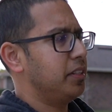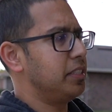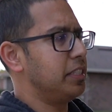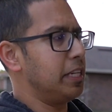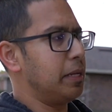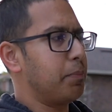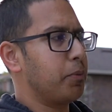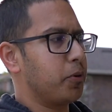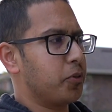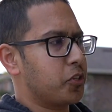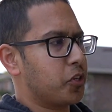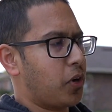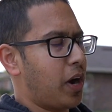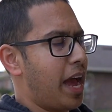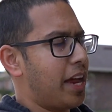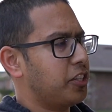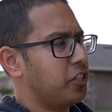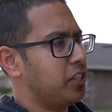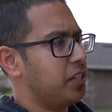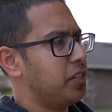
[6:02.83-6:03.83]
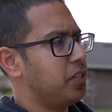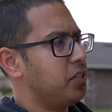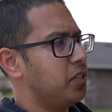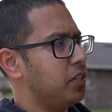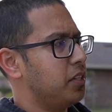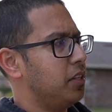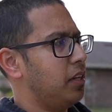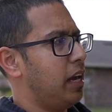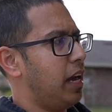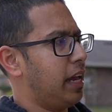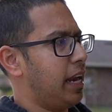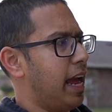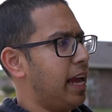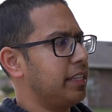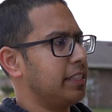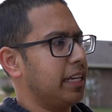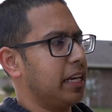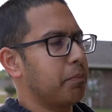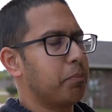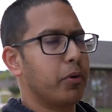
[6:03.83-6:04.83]
deeper scratches, and I had
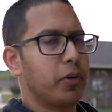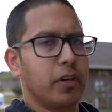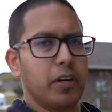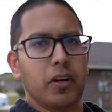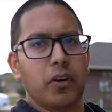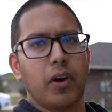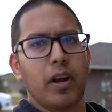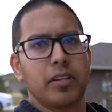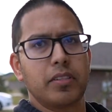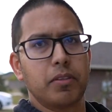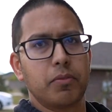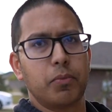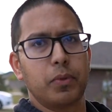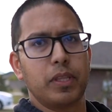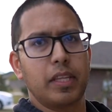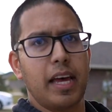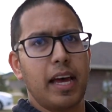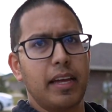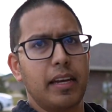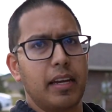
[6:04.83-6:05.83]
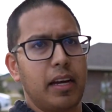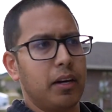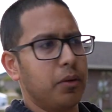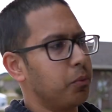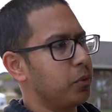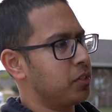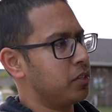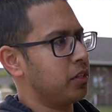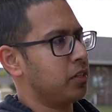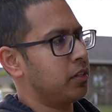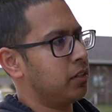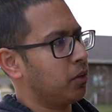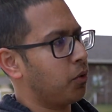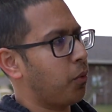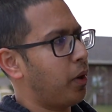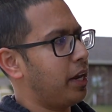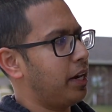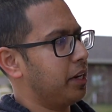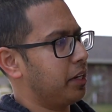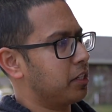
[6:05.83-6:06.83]
to get pretty aggressive with that. Yeah. I wasn't
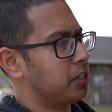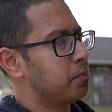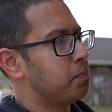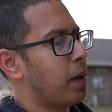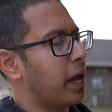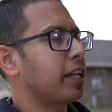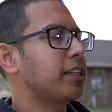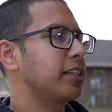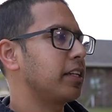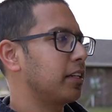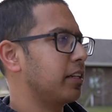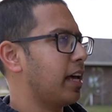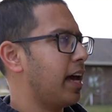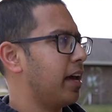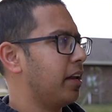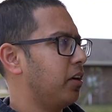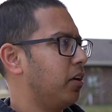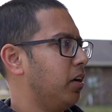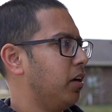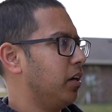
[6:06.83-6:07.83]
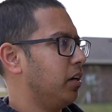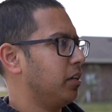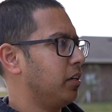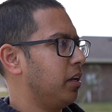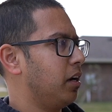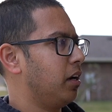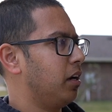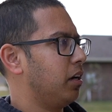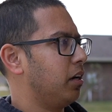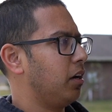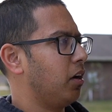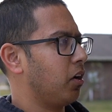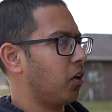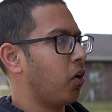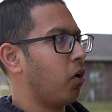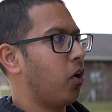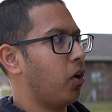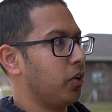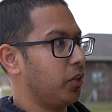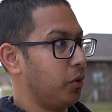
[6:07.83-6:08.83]
quite expecting that on a
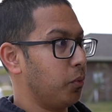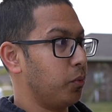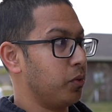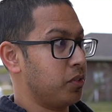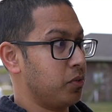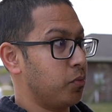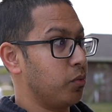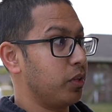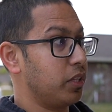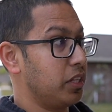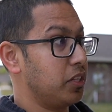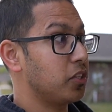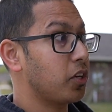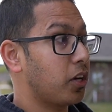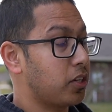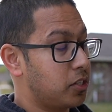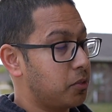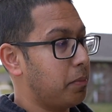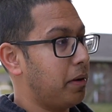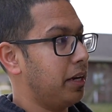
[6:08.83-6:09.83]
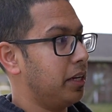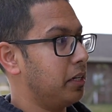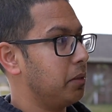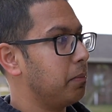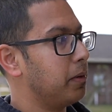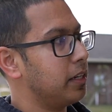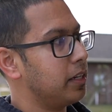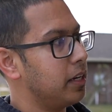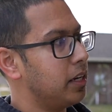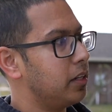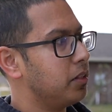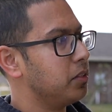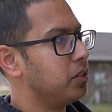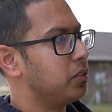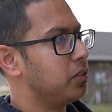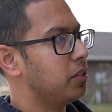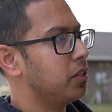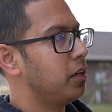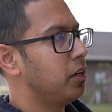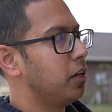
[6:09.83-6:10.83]
car that wasn't really touched by anybody
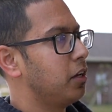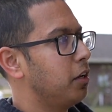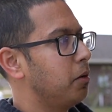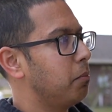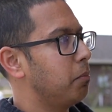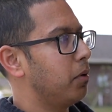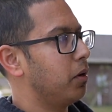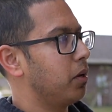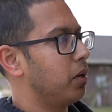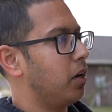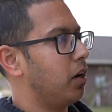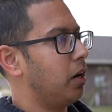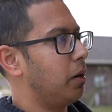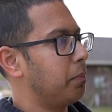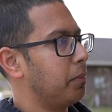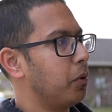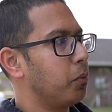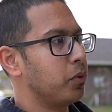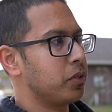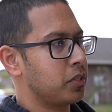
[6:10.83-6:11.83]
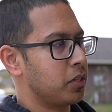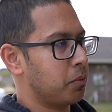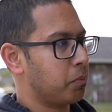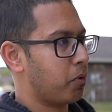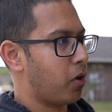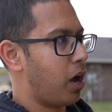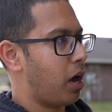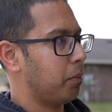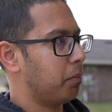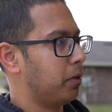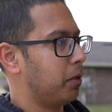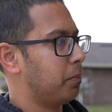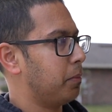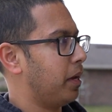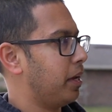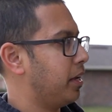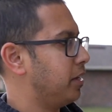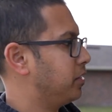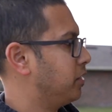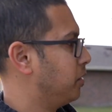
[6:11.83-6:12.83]
else, but it wasn't a problem.
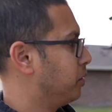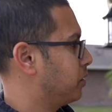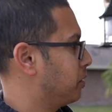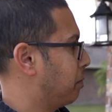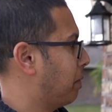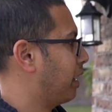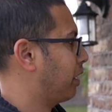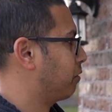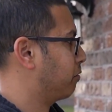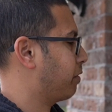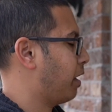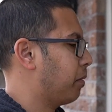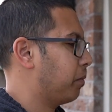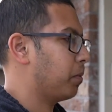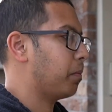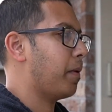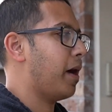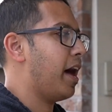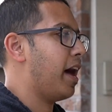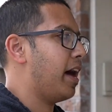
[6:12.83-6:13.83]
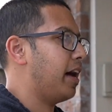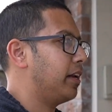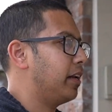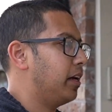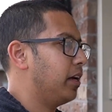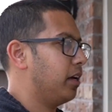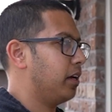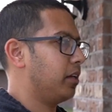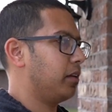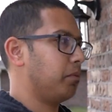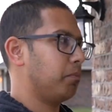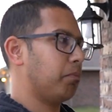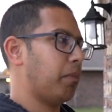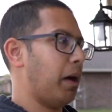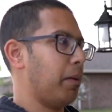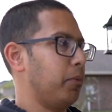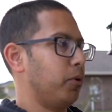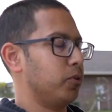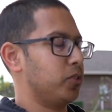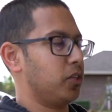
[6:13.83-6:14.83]
I had to use a microfiber pad and
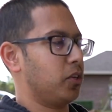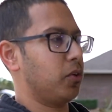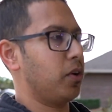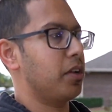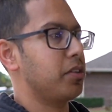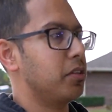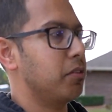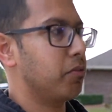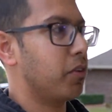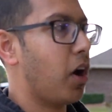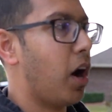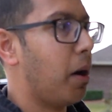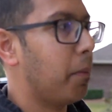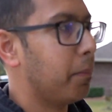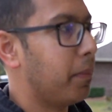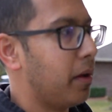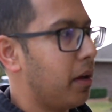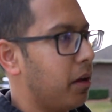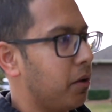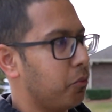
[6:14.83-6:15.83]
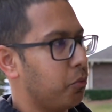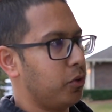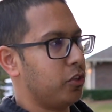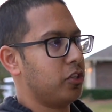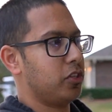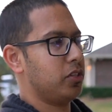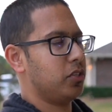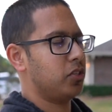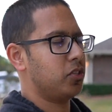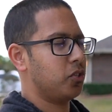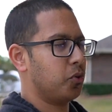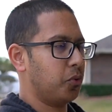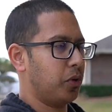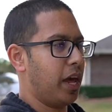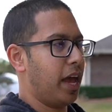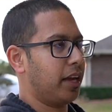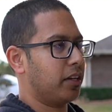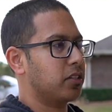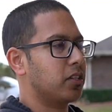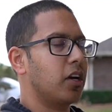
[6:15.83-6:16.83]
my most aggressive compound, which is
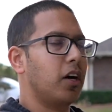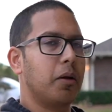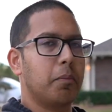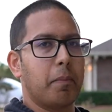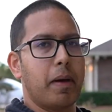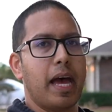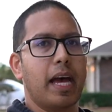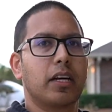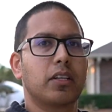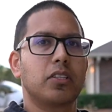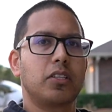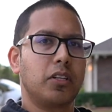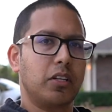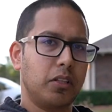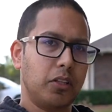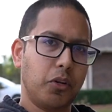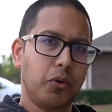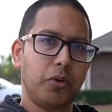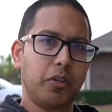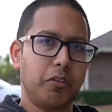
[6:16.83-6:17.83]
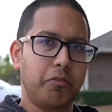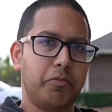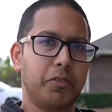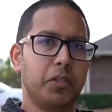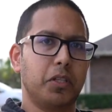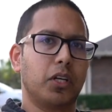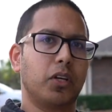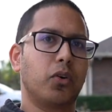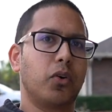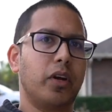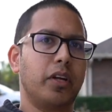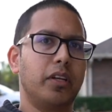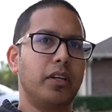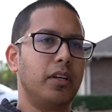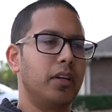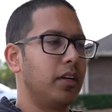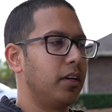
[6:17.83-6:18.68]
Sonax Cut Max. You literally feel the grit